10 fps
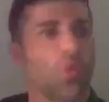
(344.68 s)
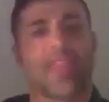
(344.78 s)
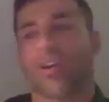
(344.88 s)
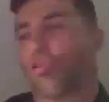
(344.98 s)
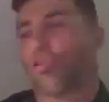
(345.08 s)
stuff.
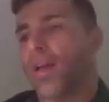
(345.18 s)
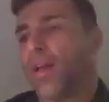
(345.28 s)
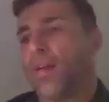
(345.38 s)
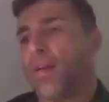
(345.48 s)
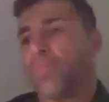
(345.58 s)
They have
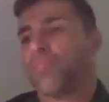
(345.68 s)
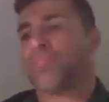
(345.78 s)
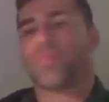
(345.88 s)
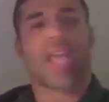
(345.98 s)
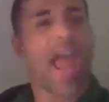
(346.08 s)
great
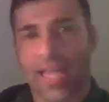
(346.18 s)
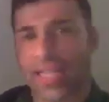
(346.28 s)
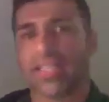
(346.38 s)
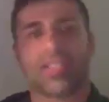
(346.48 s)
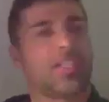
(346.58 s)

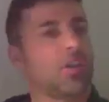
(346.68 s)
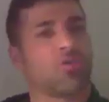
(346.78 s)
talents,